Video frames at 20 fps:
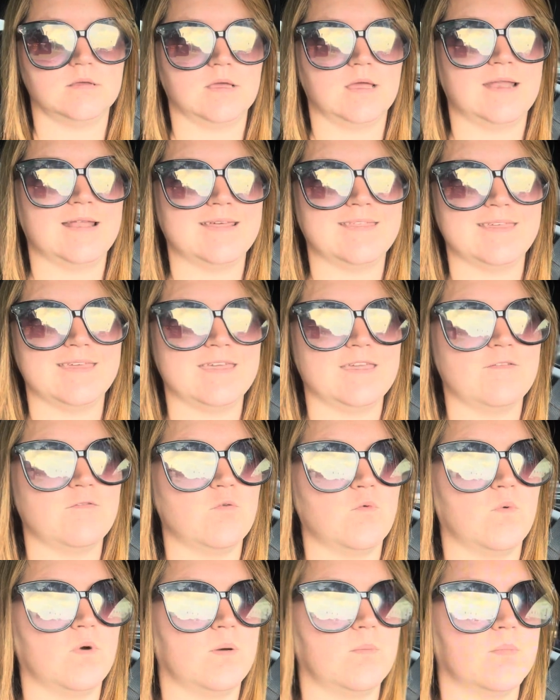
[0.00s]
I think
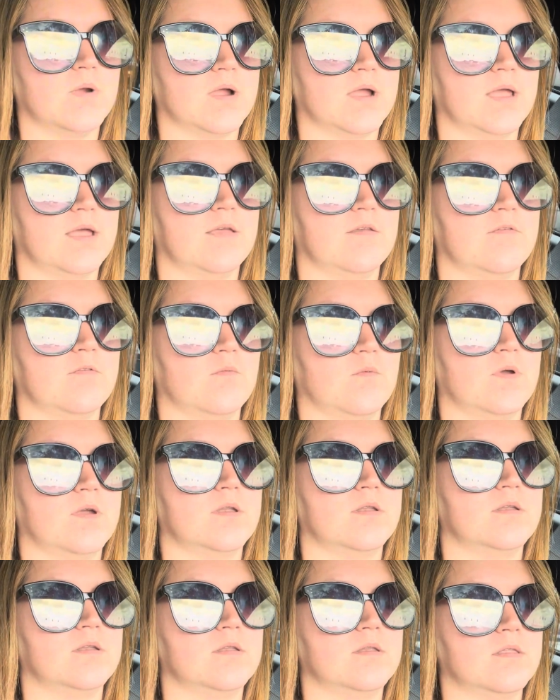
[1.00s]
even Walmart has
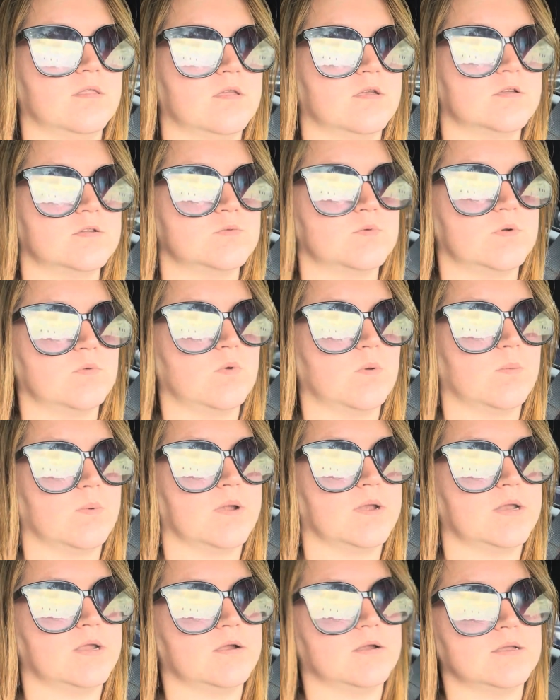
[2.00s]
one. There's one Walmart
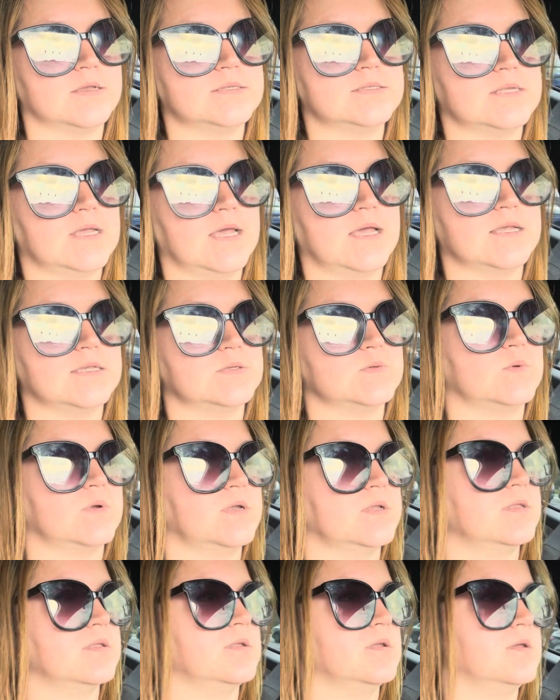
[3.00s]
near us that has
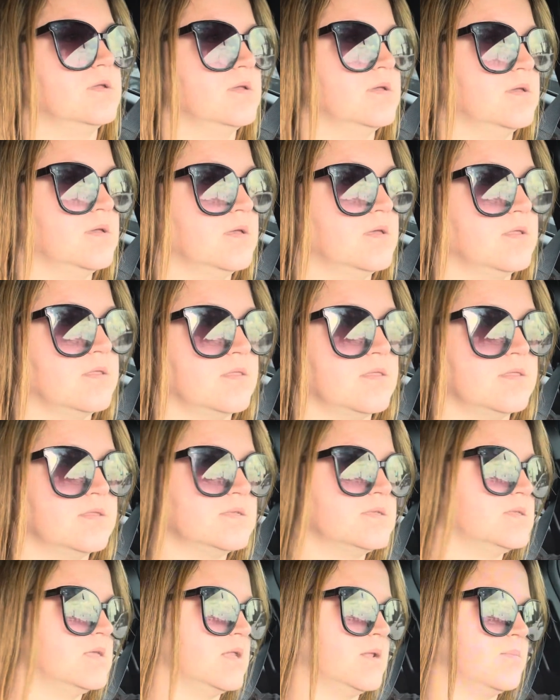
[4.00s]
one. It's
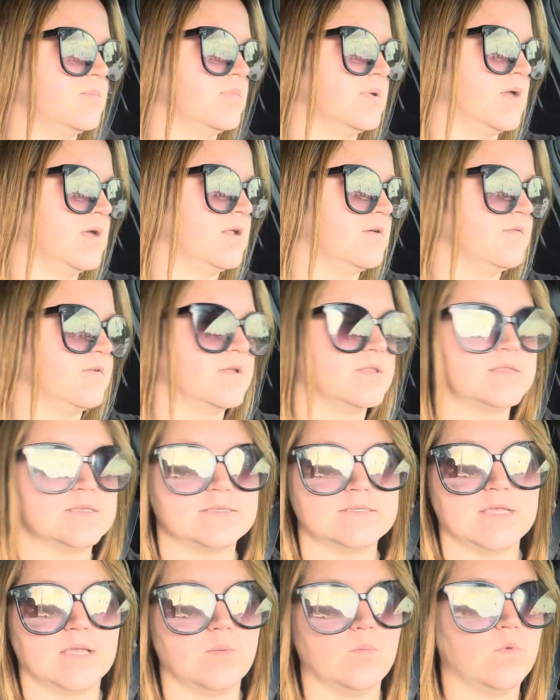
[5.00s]
set up kind of like the
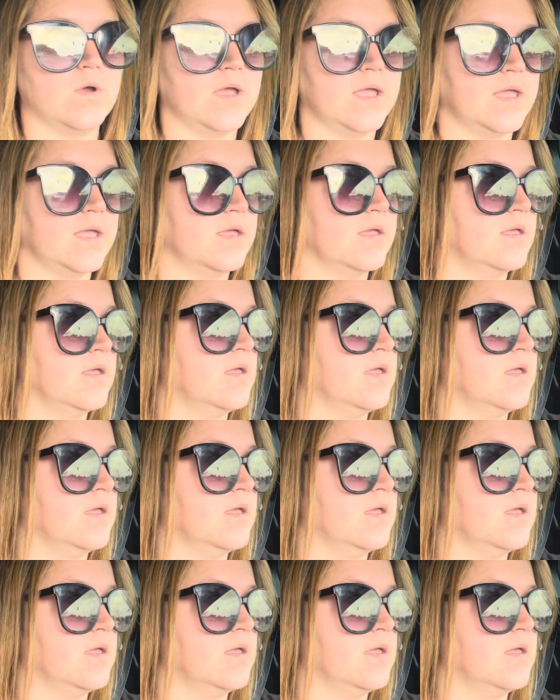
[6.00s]
same way.